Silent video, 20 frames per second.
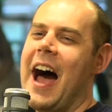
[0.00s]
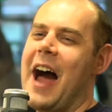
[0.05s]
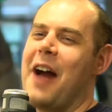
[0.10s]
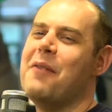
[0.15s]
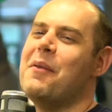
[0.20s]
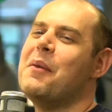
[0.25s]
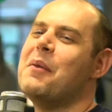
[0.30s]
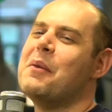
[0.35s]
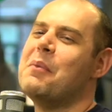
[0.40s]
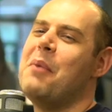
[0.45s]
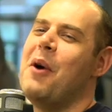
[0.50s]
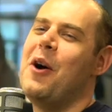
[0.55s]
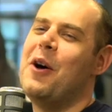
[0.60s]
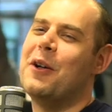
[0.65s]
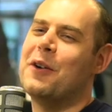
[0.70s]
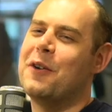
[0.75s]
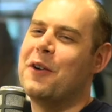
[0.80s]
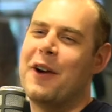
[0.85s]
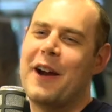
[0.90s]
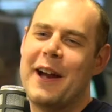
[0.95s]
I remember
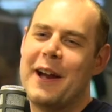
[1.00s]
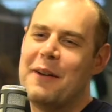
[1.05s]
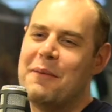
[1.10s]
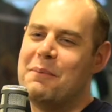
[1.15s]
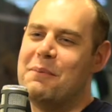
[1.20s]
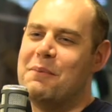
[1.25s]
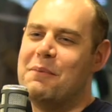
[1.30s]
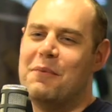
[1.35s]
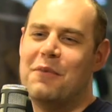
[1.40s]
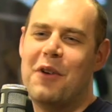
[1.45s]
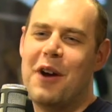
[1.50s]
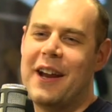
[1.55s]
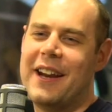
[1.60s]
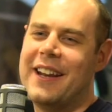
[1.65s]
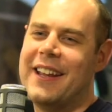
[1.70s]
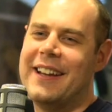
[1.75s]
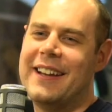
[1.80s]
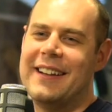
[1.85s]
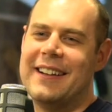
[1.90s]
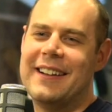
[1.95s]
Paul Graham
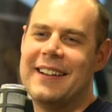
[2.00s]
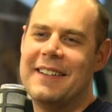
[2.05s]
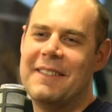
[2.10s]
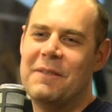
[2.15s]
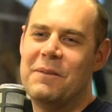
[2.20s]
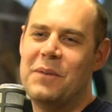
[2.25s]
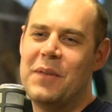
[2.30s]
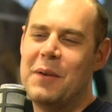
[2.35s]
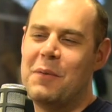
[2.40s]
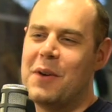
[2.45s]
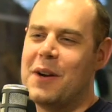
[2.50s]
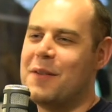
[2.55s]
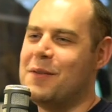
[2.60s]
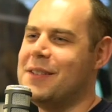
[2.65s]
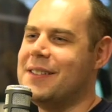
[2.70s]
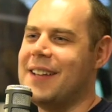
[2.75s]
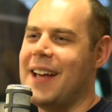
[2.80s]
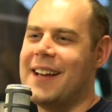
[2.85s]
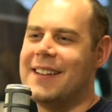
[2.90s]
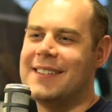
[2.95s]
writing in one of
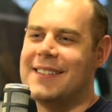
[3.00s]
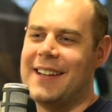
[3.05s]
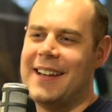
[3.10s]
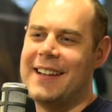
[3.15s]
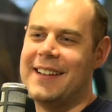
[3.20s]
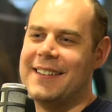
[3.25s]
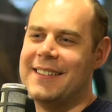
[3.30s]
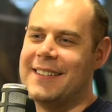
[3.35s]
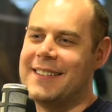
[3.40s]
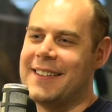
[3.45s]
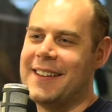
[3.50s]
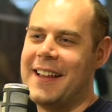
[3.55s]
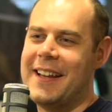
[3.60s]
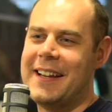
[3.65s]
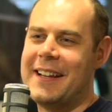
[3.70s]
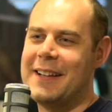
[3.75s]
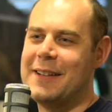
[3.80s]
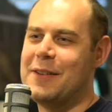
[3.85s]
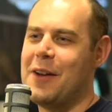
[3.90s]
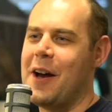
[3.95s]
his essays,
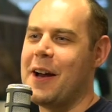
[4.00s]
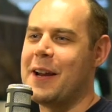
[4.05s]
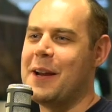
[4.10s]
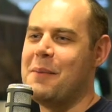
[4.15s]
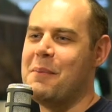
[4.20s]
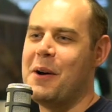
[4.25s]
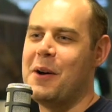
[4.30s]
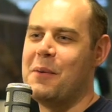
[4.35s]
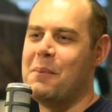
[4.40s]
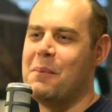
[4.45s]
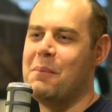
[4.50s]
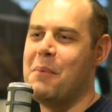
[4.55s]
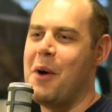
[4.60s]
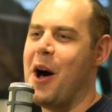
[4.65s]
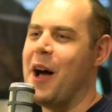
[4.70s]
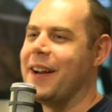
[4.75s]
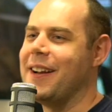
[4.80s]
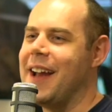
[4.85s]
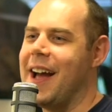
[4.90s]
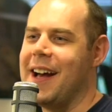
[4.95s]
like talking about
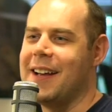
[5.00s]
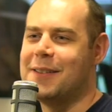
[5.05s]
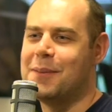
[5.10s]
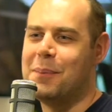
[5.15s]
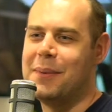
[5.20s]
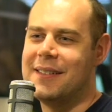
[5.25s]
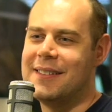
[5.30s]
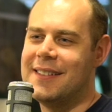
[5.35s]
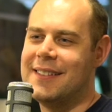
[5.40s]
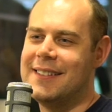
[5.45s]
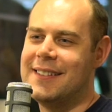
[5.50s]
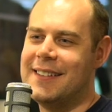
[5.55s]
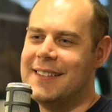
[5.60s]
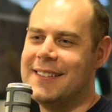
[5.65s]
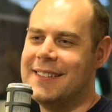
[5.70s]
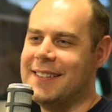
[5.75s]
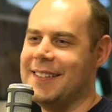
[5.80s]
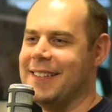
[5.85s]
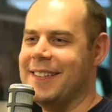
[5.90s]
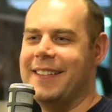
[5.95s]
podcast
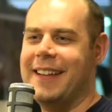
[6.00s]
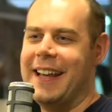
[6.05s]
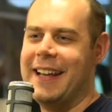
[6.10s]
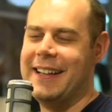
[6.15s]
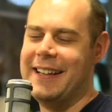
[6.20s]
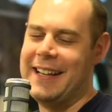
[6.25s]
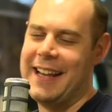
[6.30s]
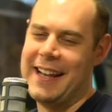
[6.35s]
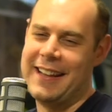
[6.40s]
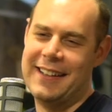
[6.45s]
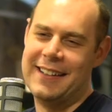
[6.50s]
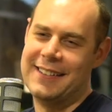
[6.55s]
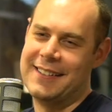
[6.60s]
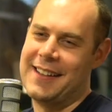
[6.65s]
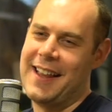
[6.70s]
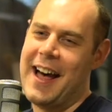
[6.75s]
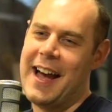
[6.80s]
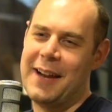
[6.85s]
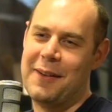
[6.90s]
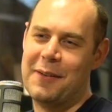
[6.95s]
businesses, and he had this
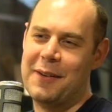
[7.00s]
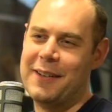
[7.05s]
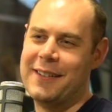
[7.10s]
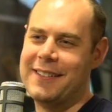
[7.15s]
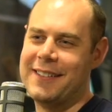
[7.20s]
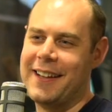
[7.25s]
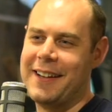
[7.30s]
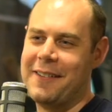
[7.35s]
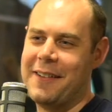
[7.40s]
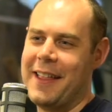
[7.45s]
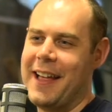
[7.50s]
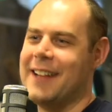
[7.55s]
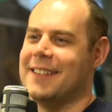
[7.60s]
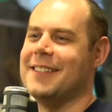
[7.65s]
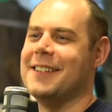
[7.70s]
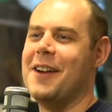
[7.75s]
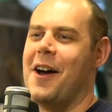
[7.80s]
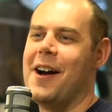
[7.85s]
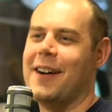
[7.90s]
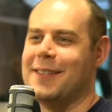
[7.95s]
line where he's like, "Oh,
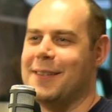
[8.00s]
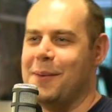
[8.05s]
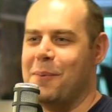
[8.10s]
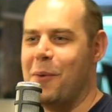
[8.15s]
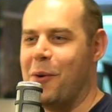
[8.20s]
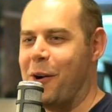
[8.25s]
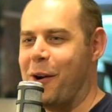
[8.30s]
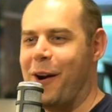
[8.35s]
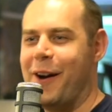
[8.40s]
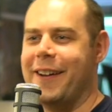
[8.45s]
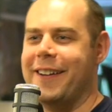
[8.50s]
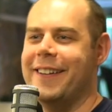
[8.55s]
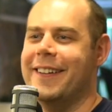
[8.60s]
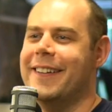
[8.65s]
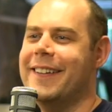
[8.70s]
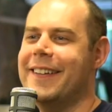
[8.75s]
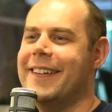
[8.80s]
that's an oxymoron."